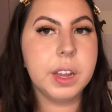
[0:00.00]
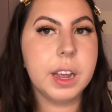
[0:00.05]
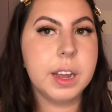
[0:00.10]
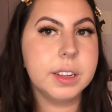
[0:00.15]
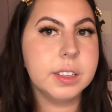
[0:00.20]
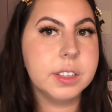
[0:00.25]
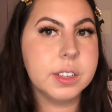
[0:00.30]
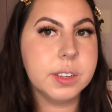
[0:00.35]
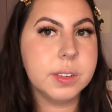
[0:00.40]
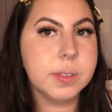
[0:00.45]

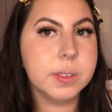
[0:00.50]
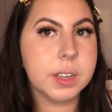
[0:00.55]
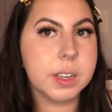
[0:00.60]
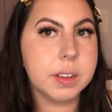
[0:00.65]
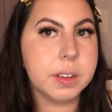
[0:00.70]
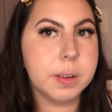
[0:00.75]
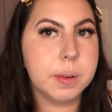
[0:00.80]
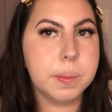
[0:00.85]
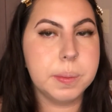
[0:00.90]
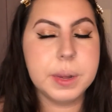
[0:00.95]
had to use a
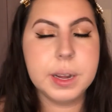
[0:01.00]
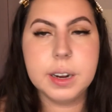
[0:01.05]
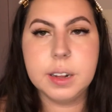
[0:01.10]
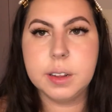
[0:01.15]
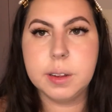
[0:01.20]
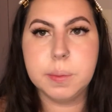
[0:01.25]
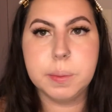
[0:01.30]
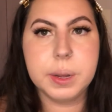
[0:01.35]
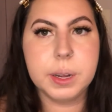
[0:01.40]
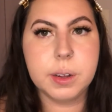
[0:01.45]
little
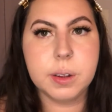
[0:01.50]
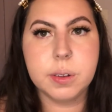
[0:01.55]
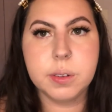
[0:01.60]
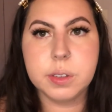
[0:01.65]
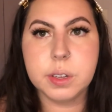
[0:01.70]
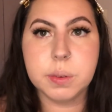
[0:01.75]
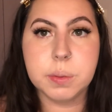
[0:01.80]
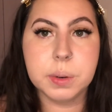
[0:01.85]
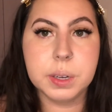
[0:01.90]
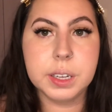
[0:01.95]
bit goes
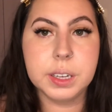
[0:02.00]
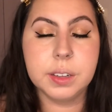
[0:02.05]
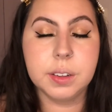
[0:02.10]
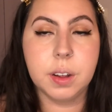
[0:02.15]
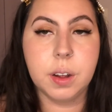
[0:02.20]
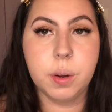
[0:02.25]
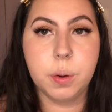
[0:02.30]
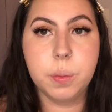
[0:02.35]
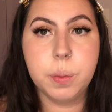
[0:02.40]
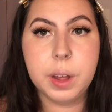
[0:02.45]
a really
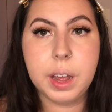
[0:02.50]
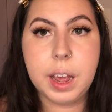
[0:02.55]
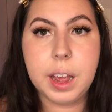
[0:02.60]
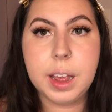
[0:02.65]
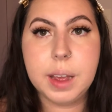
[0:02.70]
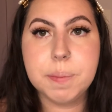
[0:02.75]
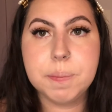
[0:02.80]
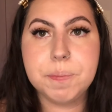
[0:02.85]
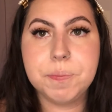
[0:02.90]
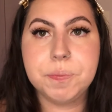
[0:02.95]
long
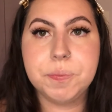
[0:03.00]
way.